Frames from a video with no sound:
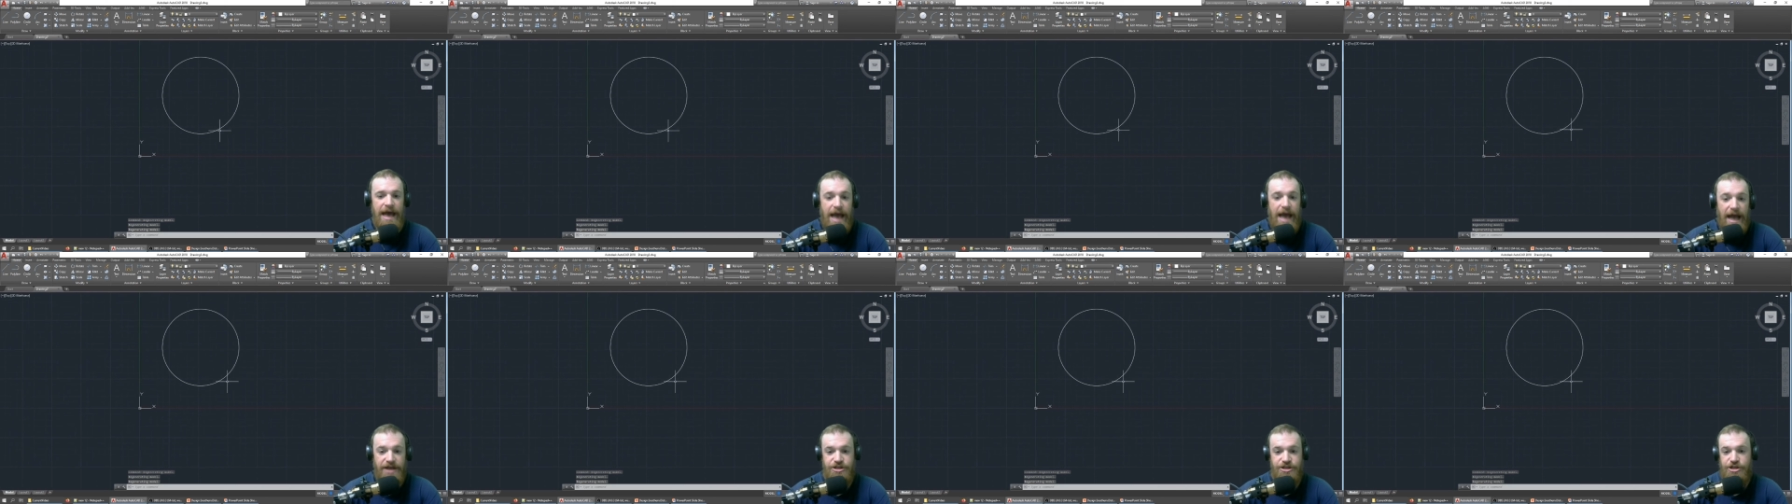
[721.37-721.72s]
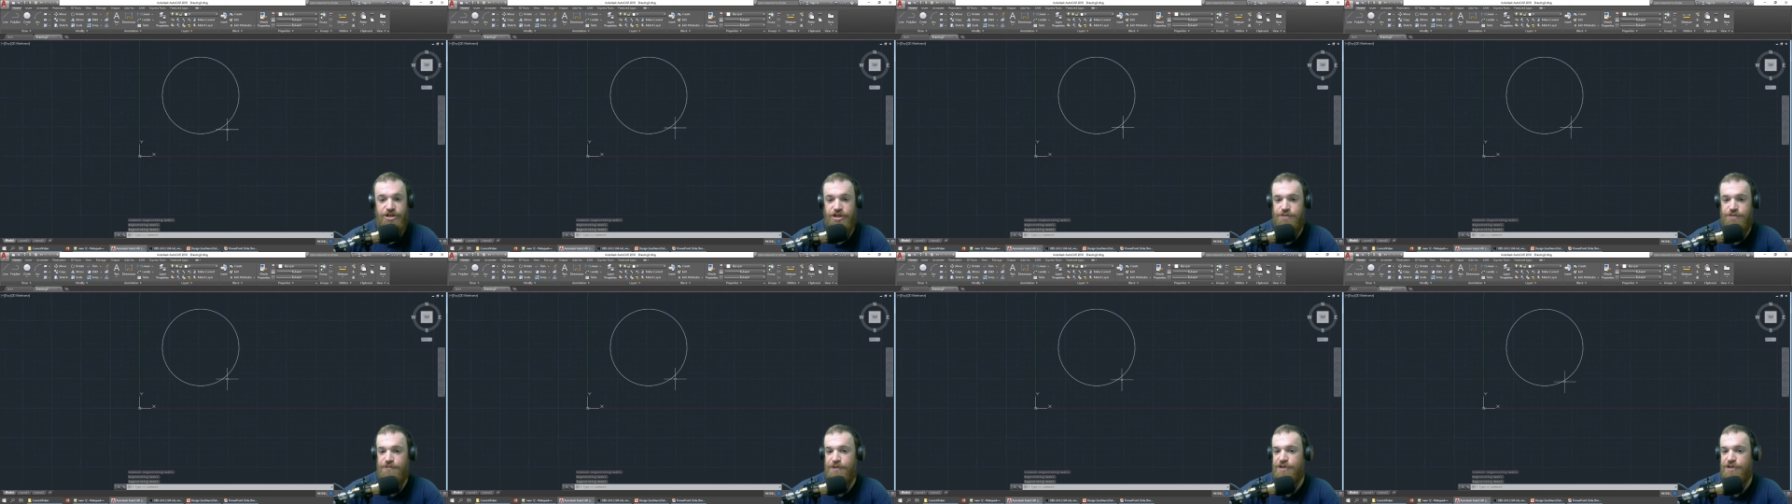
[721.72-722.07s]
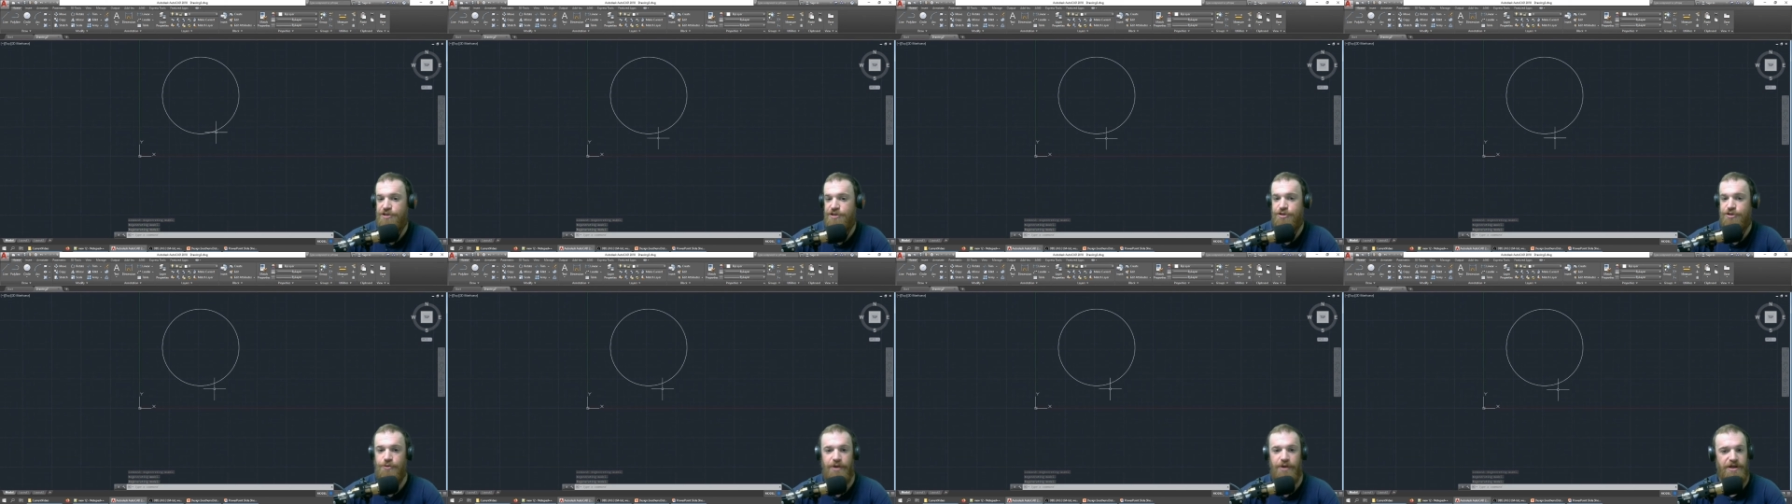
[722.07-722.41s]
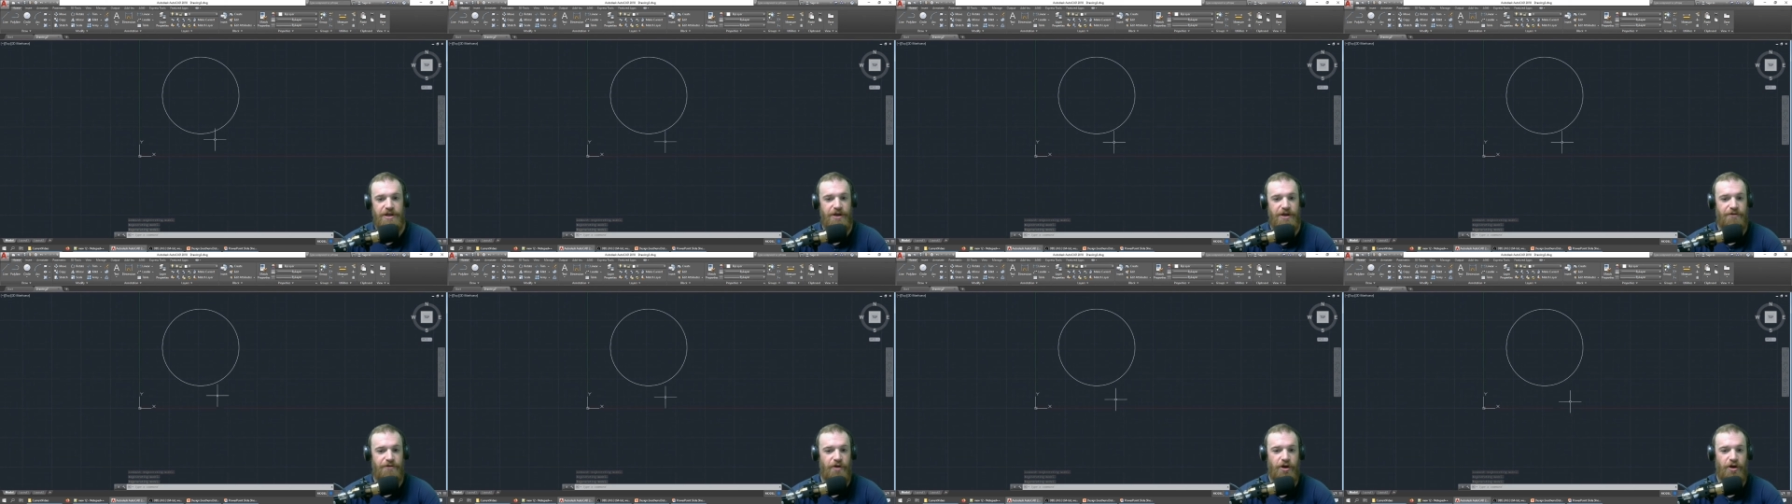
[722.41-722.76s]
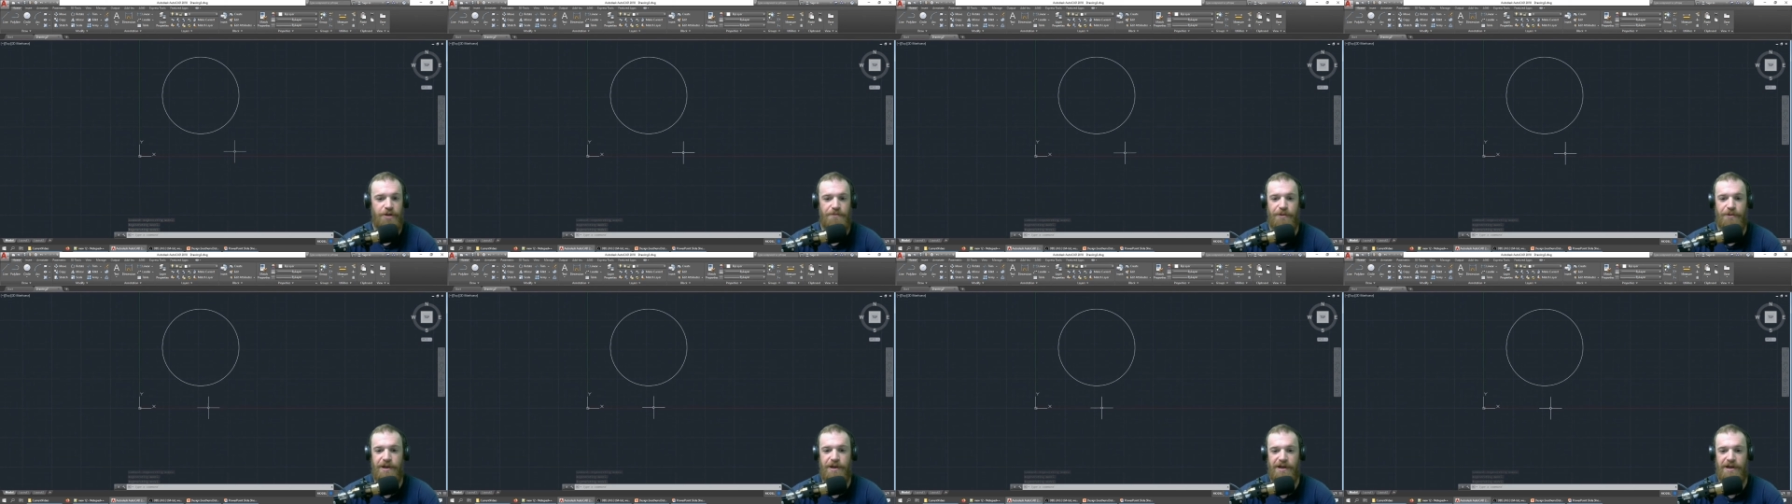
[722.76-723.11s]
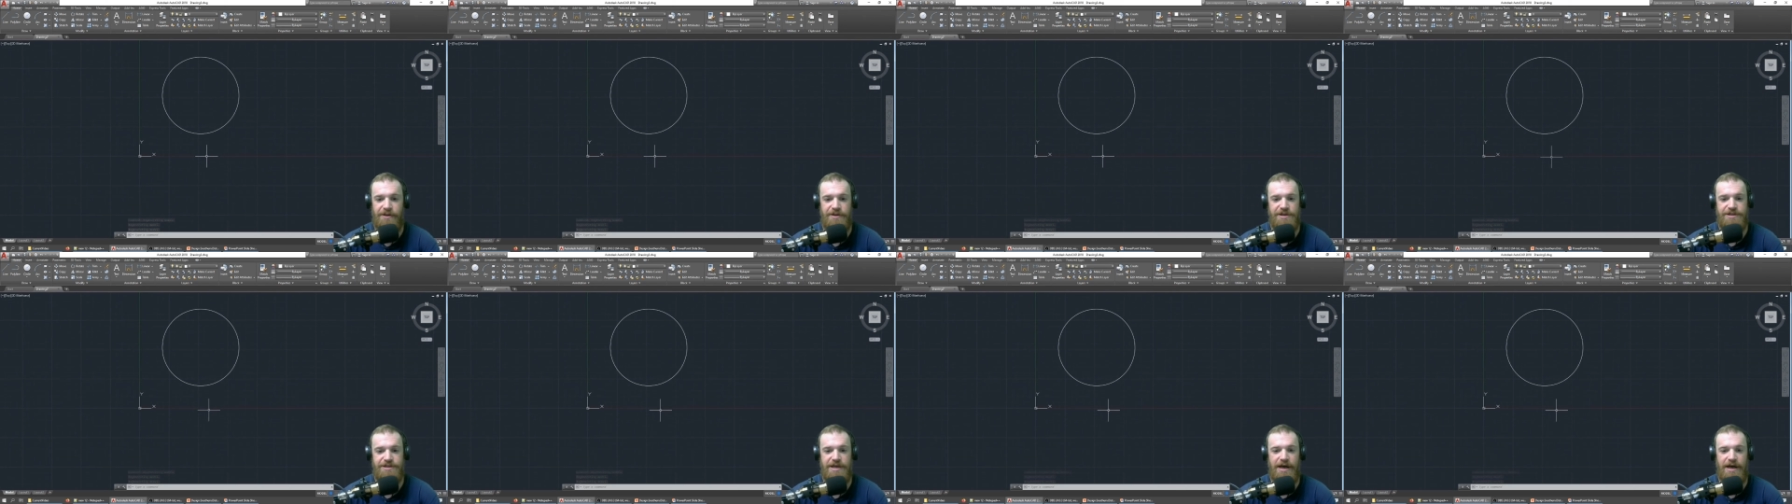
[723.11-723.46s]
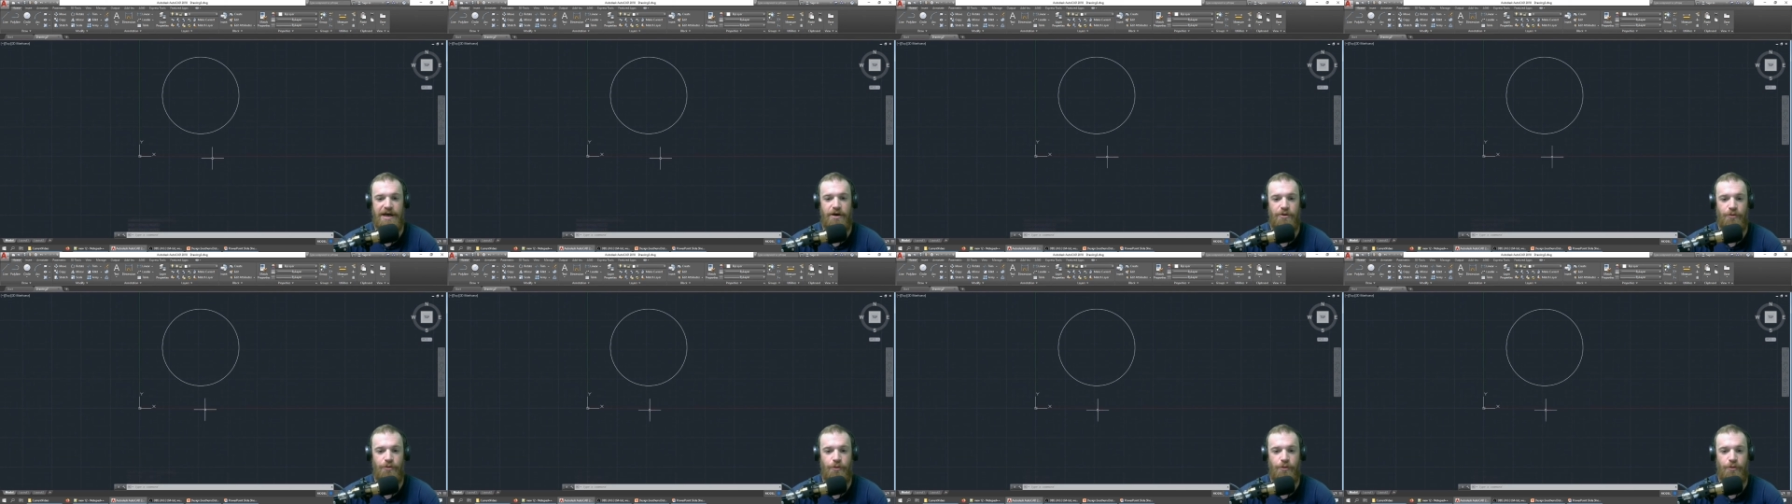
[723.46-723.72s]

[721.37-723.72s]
And just because the way that I've already planned this out,